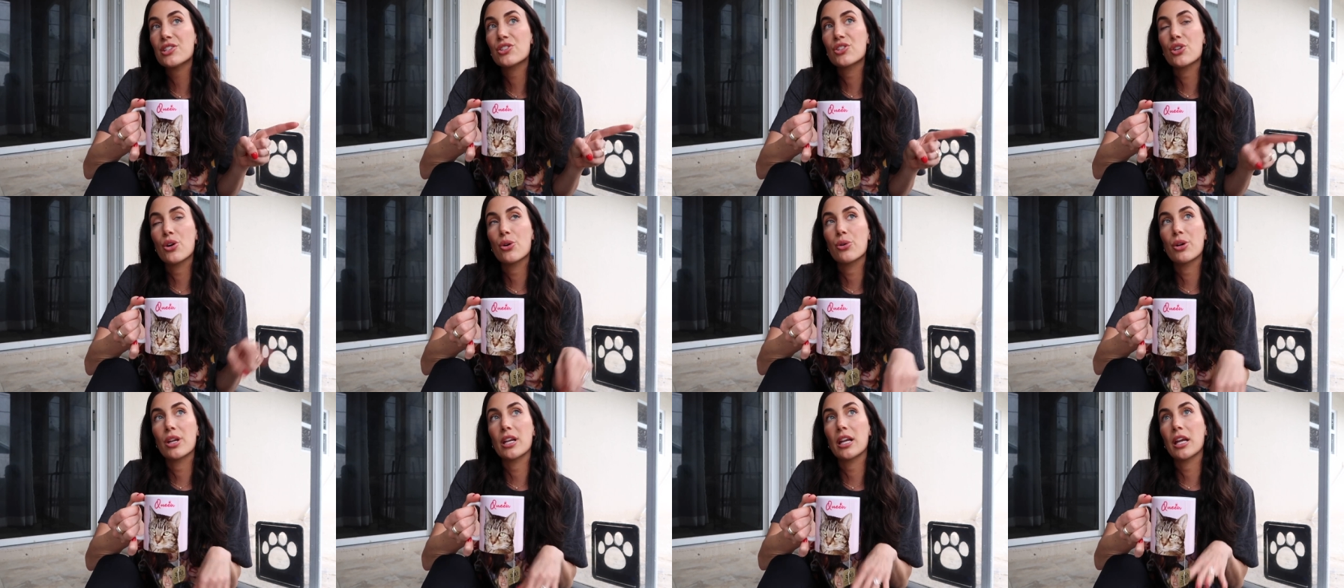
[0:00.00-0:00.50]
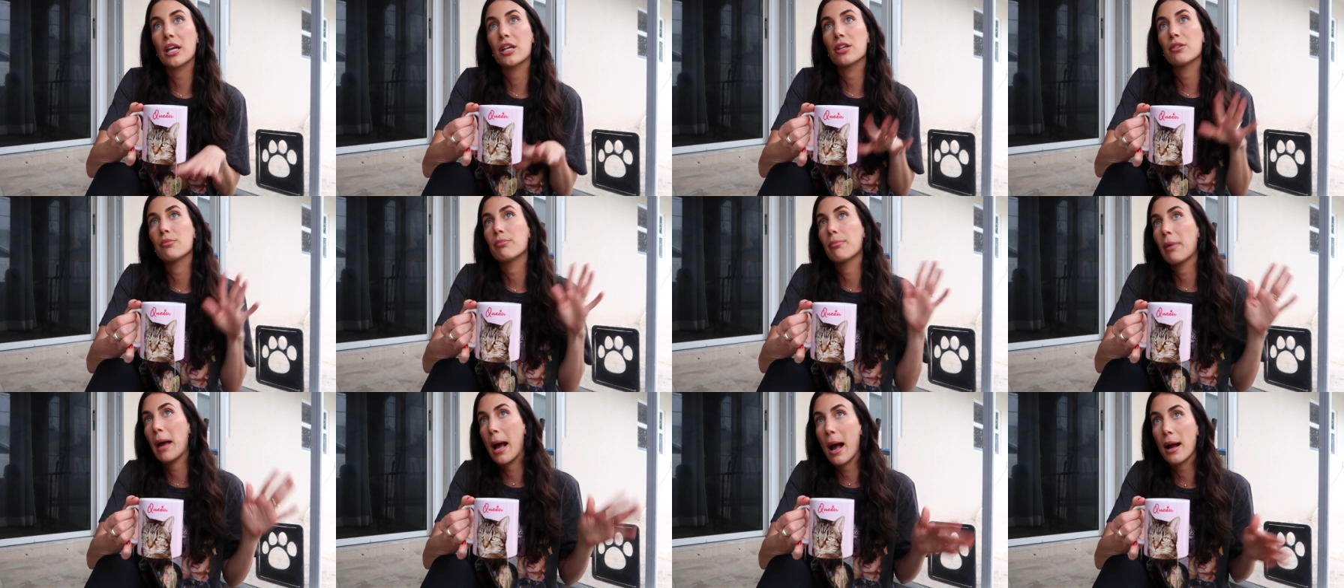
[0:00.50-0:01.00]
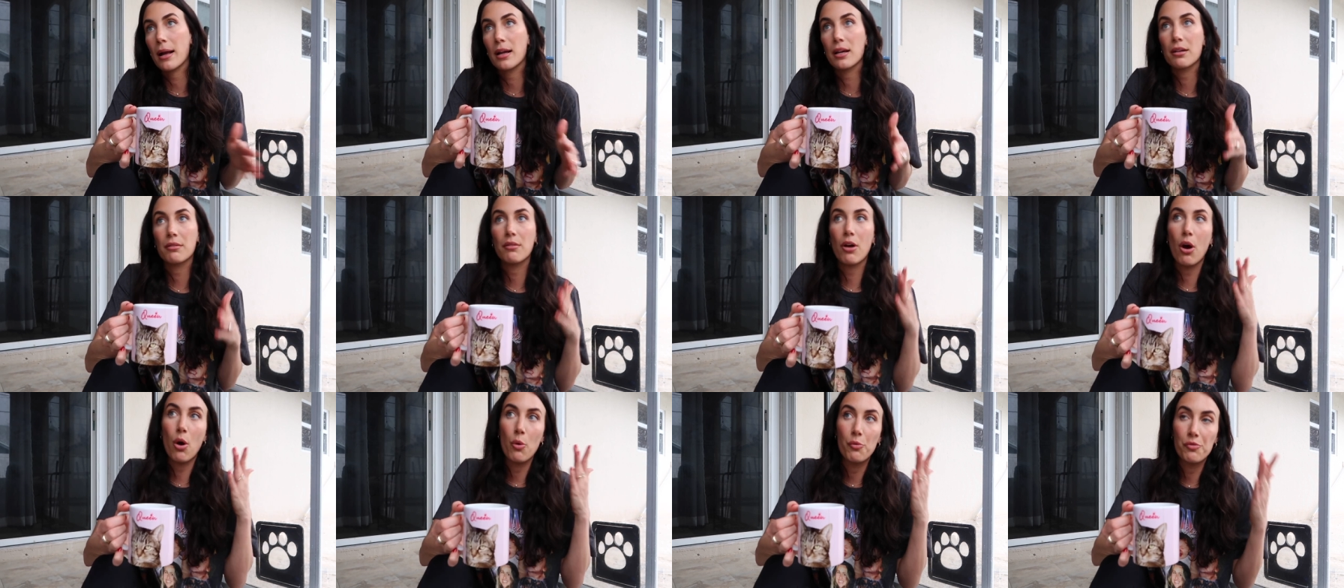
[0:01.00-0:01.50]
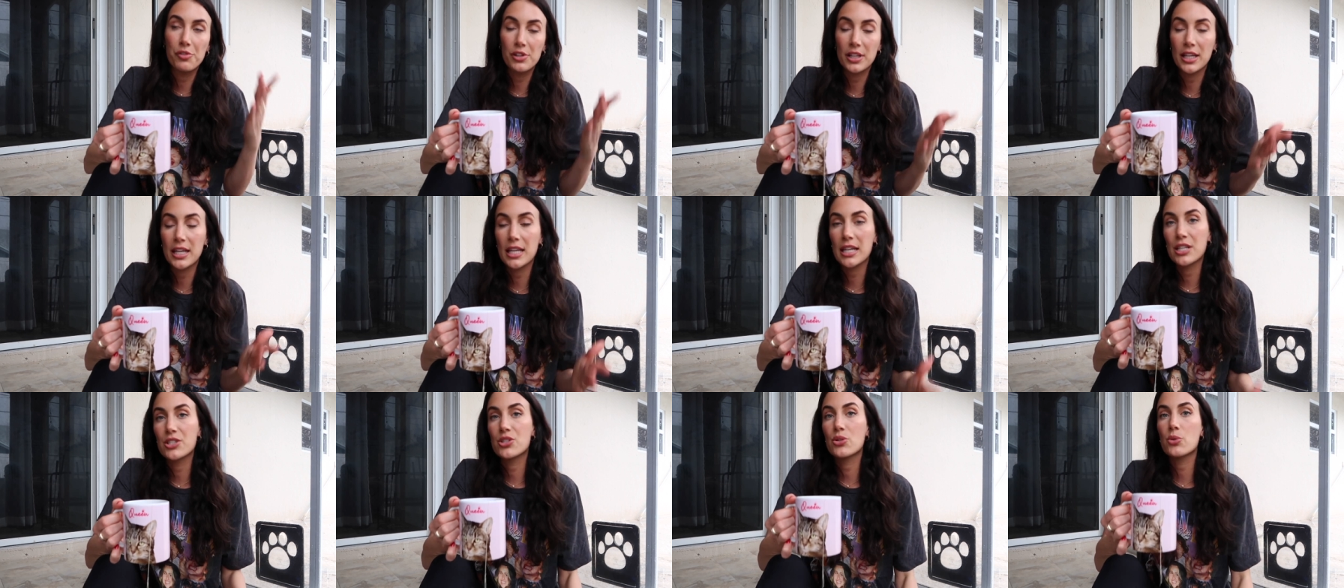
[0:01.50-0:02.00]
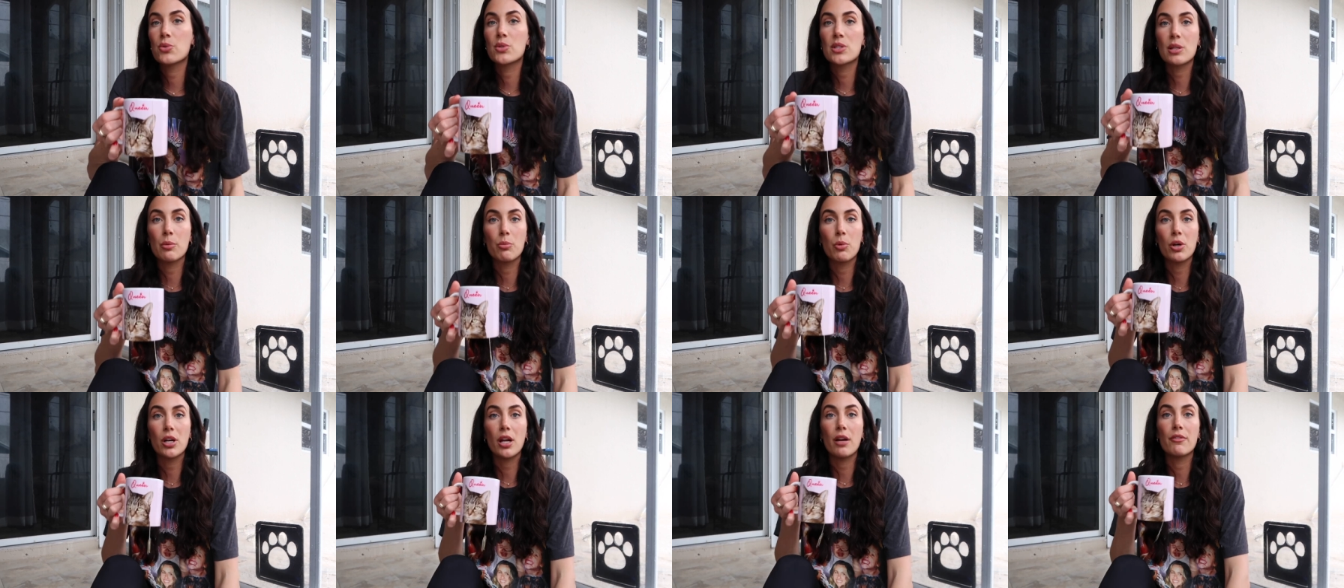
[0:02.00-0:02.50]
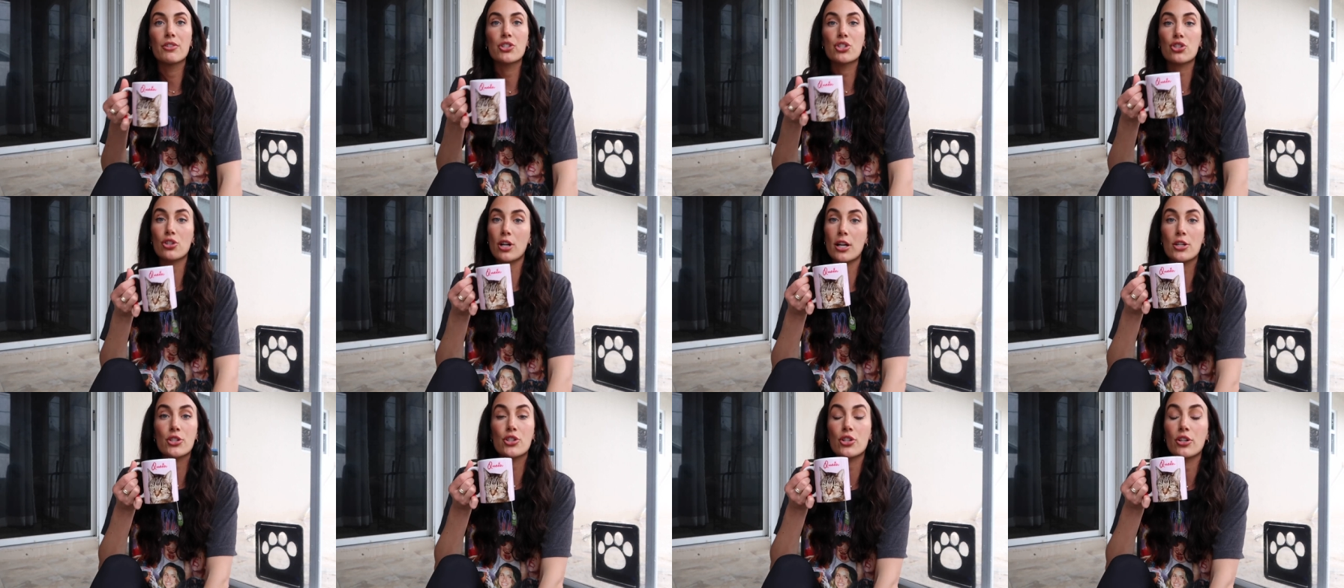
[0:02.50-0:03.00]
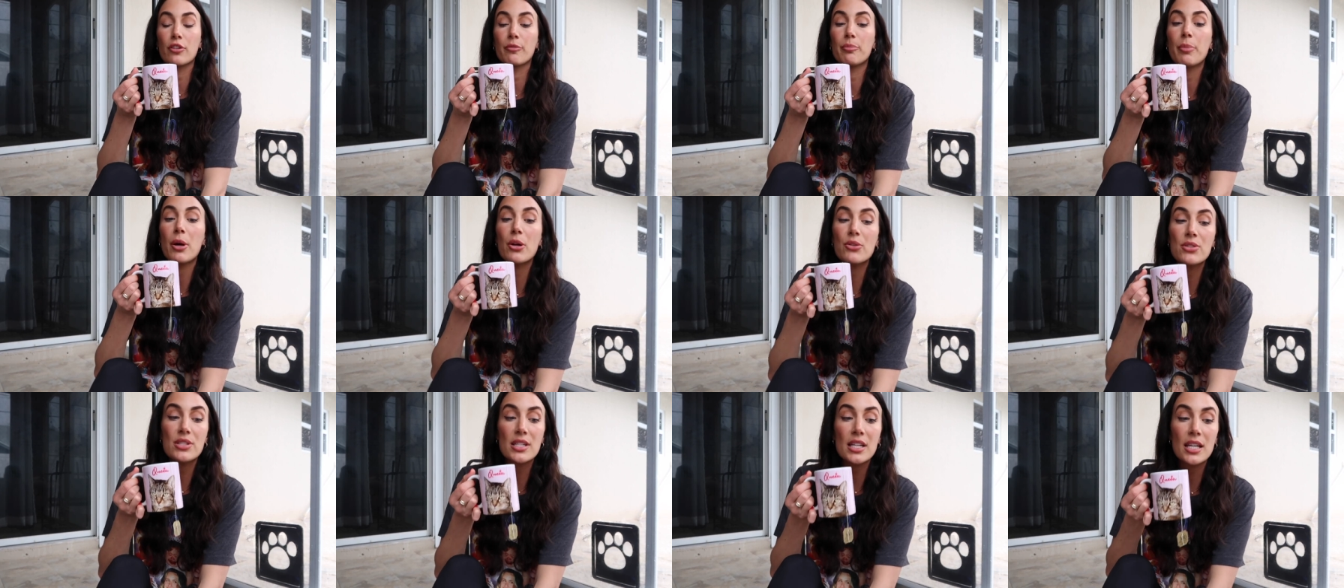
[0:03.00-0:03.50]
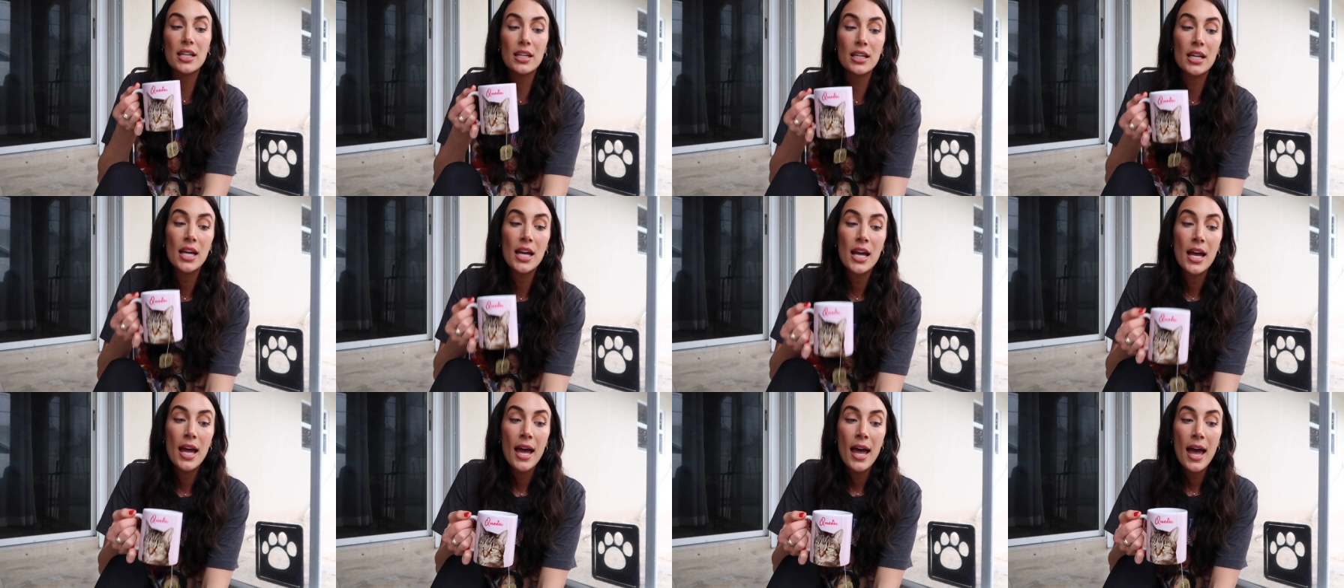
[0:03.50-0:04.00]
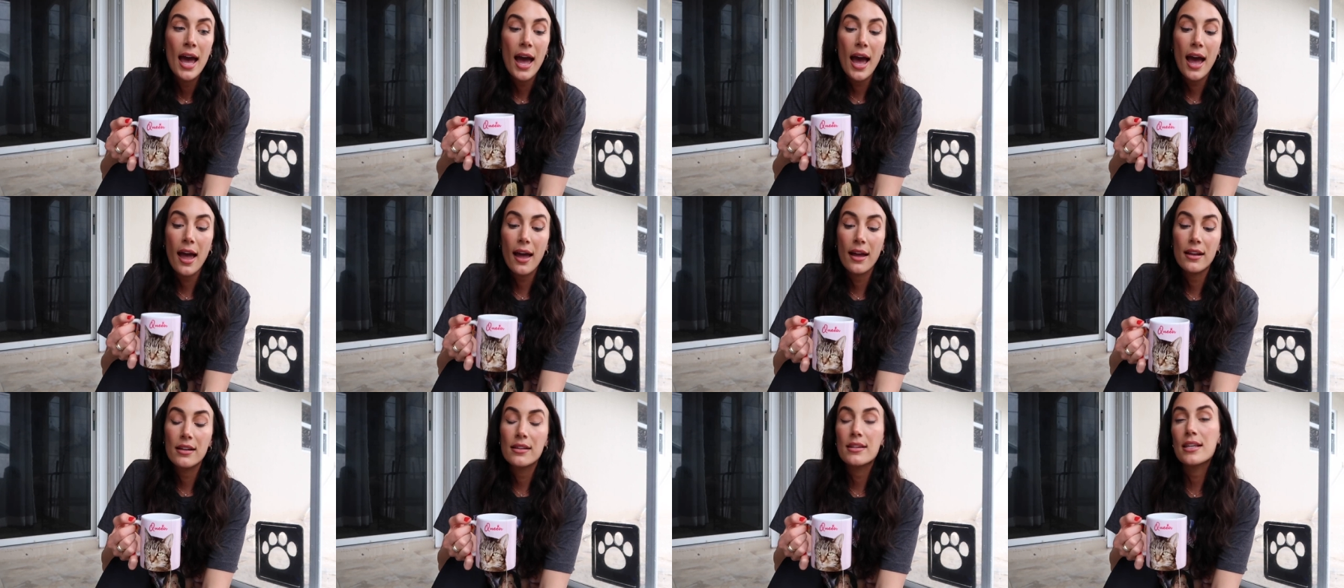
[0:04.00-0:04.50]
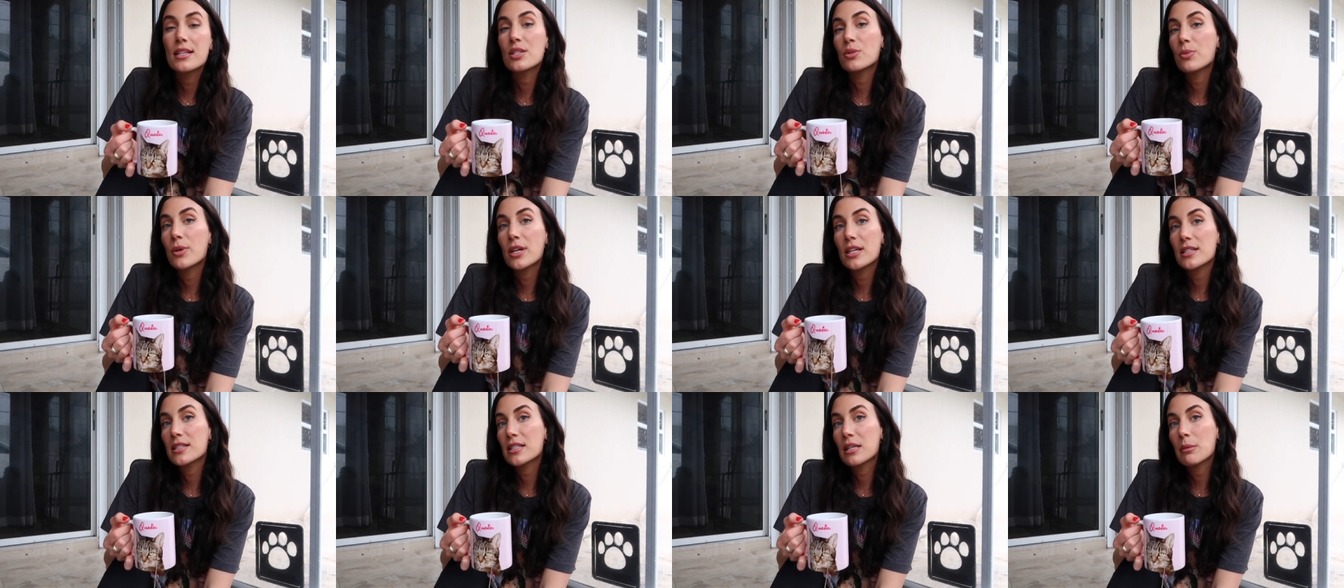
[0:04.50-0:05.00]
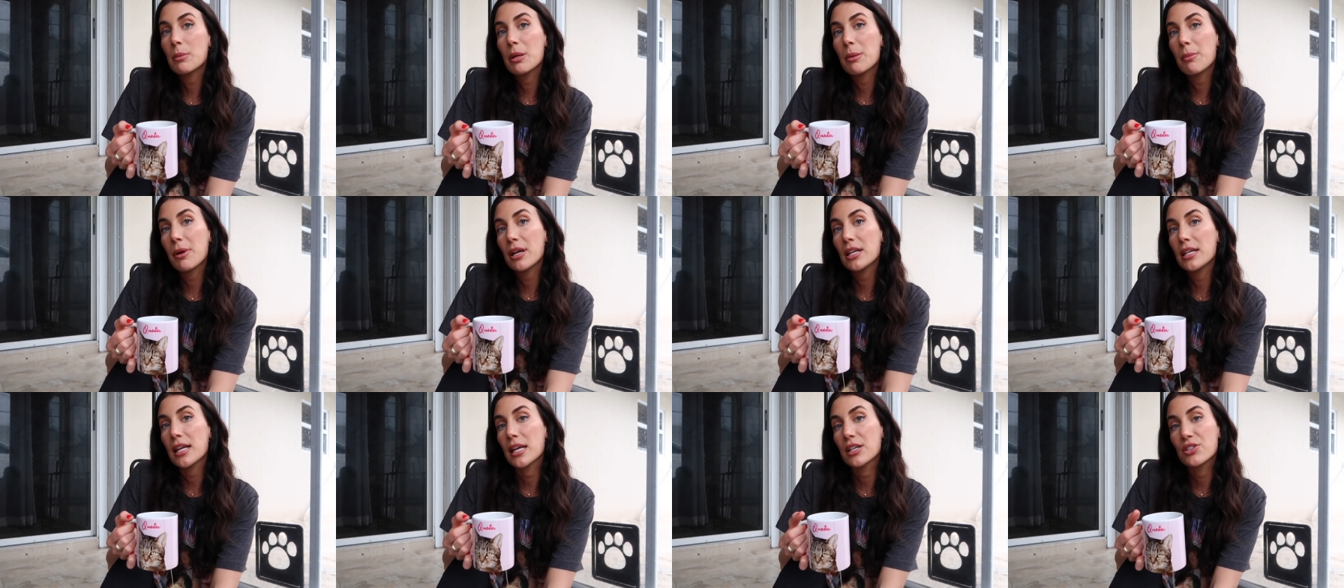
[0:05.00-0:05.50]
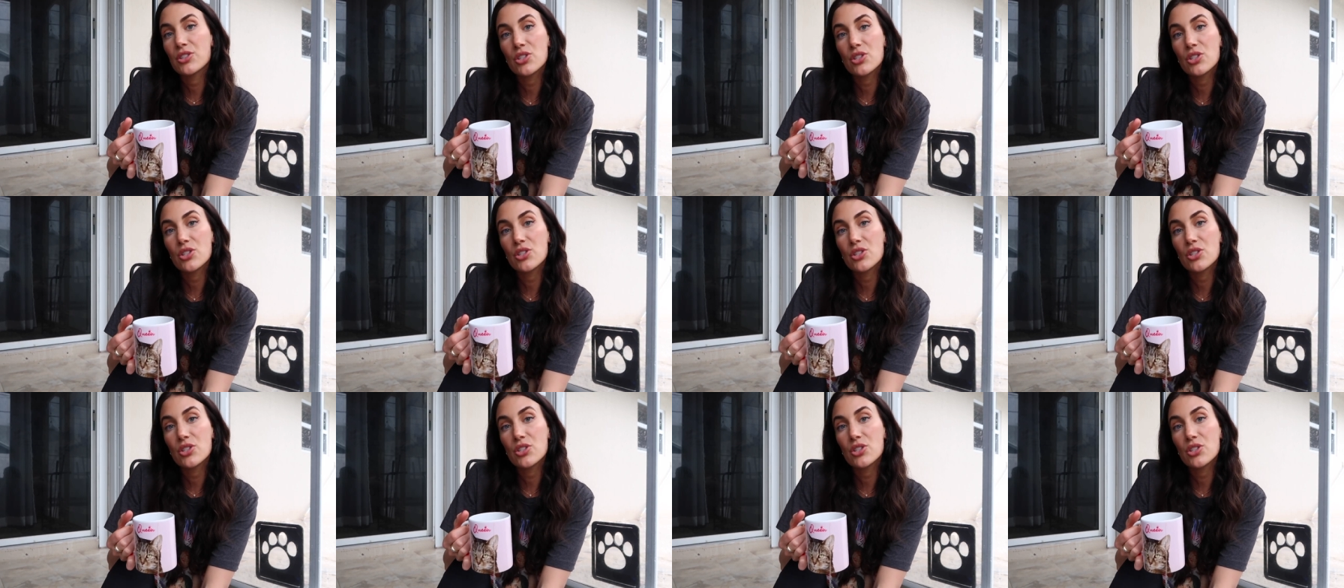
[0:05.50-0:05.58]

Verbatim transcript: so gonna get back hopefully into somewhat of a structure of posting. And this week it's gonna be Monday.